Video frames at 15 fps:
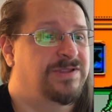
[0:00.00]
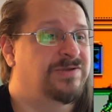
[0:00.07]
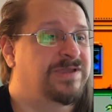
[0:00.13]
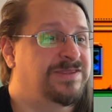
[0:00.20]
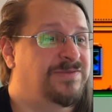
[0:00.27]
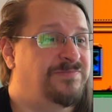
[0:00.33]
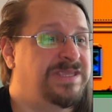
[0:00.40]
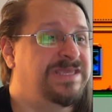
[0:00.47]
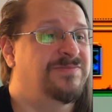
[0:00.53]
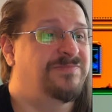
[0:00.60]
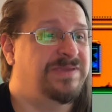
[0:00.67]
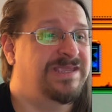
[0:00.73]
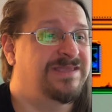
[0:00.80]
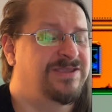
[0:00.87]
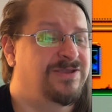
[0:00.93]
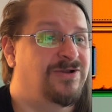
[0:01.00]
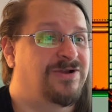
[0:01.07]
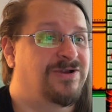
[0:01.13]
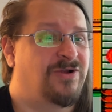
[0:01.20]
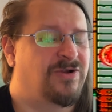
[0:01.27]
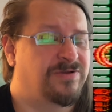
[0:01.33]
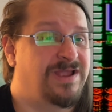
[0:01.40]
Okay, the B, the P, and the
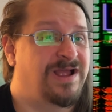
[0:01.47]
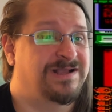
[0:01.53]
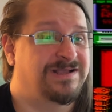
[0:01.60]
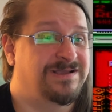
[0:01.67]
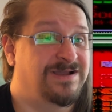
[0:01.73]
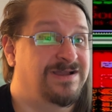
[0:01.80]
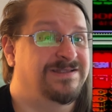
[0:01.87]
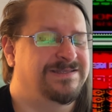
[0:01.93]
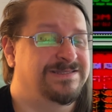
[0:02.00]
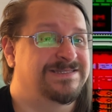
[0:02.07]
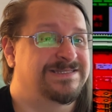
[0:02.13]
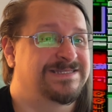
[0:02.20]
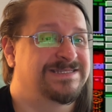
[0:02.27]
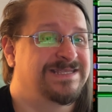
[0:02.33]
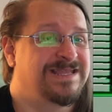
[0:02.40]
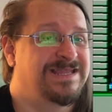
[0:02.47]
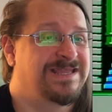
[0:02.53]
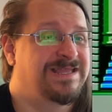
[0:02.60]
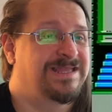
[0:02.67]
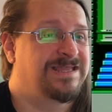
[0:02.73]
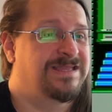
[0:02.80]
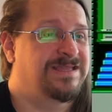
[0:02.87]
R are not guns.
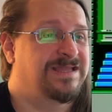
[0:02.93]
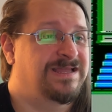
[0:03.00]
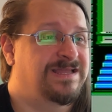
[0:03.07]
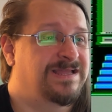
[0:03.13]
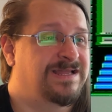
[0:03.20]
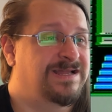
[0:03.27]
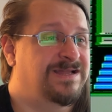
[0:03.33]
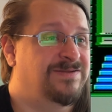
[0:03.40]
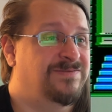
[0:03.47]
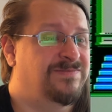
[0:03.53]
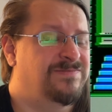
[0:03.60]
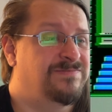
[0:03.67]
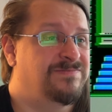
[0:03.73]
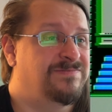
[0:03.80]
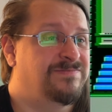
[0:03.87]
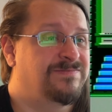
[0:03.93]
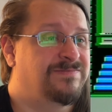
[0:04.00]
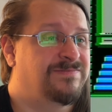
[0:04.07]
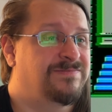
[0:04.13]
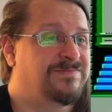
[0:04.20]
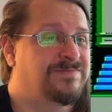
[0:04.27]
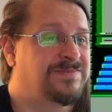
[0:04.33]
Uh,
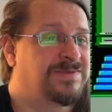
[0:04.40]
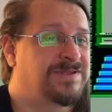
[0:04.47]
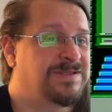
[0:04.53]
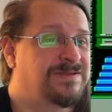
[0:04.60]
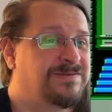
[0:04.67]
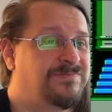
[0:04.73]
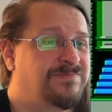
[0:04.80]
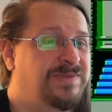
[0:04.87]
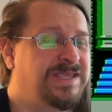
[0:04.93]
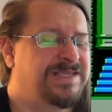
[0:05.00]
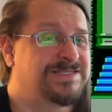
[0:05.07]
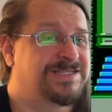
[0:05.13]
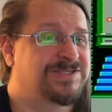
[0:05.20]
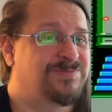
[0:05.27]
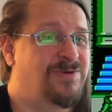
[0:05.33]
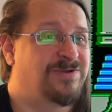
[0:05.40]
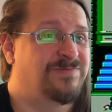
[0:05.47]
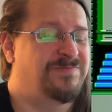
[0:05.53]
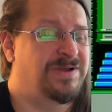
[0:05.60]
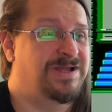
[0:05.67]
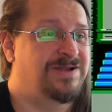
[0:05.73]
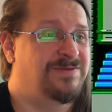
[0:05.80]
P is a
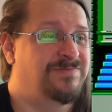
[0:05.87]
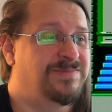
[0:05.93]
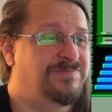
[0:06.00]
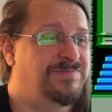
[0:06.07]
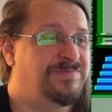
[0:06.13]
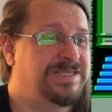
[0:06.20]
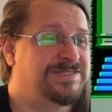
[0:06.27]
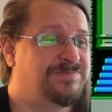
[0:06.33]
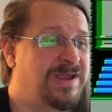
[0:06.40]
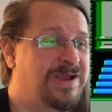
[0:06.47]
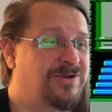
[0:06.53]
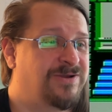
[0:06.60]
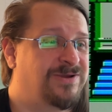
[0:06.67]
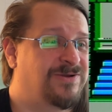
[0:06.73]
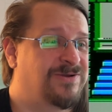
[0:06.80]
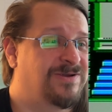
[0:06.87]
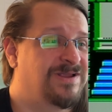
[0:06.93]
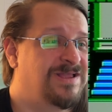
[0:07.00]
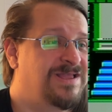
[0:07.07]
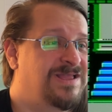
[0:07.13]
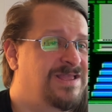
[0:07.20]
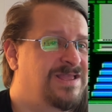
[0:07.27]
smart bomb. B is barrier
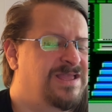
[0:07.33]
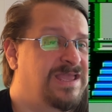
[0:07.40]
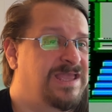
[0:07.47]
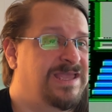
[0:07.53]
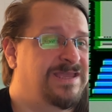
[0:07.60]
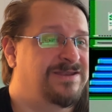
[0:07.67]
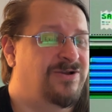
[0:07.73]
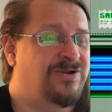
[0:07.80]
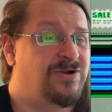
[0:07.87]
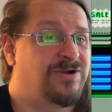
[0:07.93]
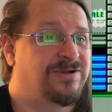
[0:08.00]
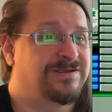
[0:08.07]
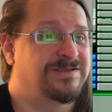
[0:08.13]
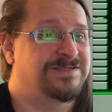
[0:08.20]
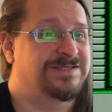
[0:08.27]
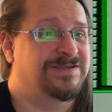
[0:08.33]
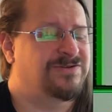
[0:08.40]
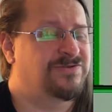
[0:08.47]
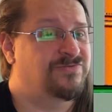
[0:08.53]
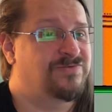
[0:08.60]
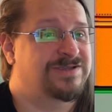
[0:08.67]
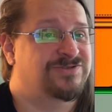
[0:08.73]
and R is uh,
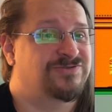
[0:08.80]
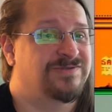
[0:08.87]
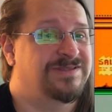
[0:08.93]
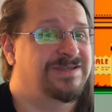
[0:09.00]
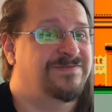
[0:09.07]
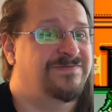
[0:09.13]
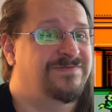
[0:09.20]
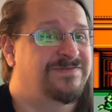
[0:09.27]
Rex for life.